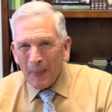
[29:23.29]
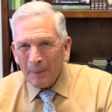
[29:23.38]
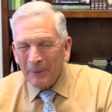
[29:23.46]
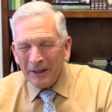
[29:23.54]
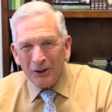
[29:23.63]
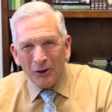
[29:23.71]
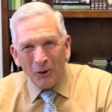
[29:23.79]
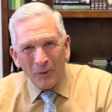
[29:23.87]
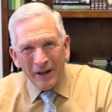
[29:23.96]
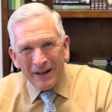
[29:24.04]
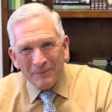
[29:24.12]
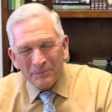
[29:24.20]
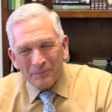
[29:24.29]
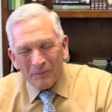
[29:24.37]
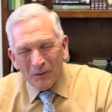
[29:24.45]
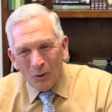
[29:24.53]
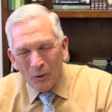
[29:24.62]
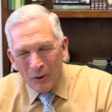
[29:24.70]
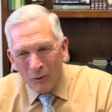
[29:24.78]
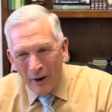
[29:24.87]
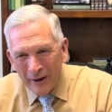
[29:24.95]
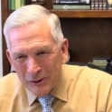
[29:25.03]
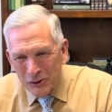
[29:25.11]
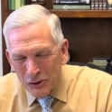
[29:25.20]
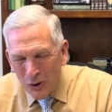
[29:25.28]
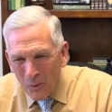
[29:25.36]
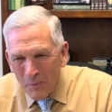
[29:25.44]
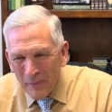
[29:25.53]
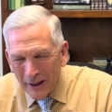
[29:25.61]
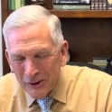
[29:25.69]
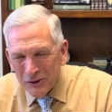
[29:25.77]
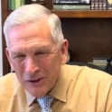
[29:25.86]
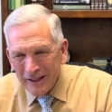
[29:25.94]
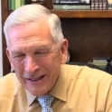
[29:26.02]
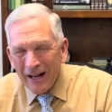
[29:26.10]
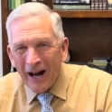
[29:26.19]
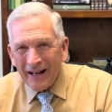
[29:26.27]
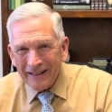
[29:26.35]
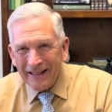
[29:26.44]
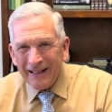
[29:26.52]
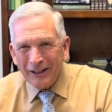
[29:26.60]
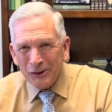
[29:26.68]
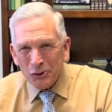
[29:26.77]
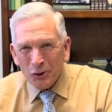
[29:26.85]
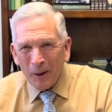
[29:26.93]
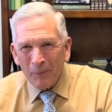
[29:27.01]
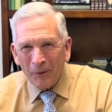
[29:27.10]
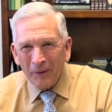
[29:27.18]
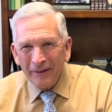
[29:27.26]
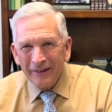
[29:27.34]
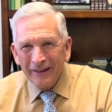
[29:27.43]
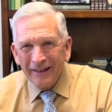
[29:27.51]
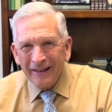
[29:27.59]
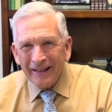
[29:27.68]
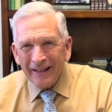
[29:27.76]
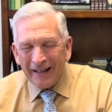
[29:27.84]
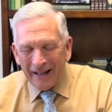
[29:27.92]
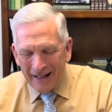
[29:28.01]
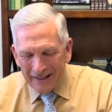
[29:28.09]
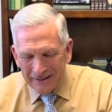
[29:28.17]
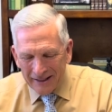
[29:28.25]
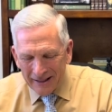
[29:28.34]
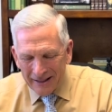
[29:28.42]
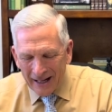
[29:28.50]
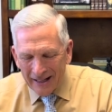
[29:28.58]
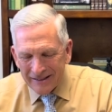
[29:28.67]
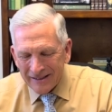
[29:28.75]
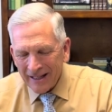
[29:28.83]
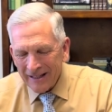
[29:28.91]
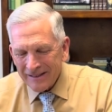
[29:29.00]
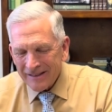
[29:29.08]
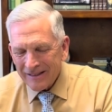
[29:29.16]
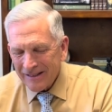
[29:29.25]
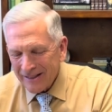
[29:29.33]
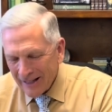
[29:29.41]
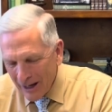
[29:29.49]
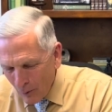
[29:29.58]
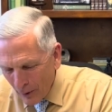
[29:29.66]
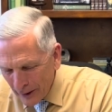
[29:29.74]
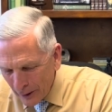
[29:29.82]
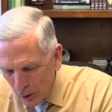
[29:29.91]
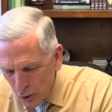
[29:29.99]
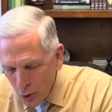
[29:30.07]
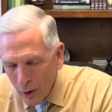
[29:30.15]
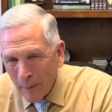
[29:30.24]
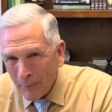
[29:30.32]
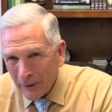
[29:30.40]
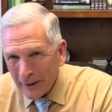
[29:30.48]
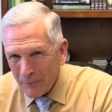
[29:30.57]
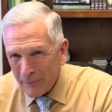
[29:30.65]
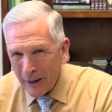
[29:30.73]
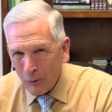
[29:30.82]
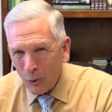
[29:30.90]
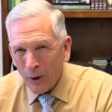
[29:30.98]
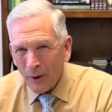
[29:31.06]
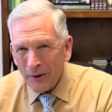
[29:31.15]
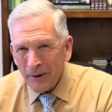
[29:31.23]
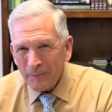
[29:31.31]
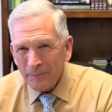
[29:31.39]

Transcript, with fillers: but you know we we wanted so much to not get in trouble, and uh, God says, "I want you to tremble at my word."